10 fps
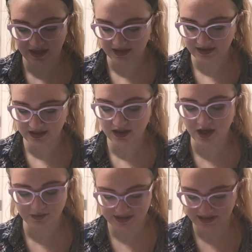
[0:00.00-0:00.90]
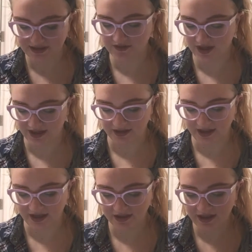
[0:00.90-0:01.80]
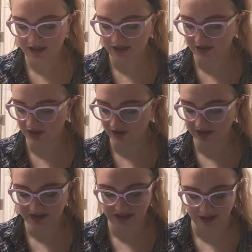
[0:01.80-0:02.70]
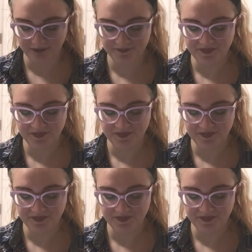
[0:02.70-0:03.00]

and did not receive guideline adherent care,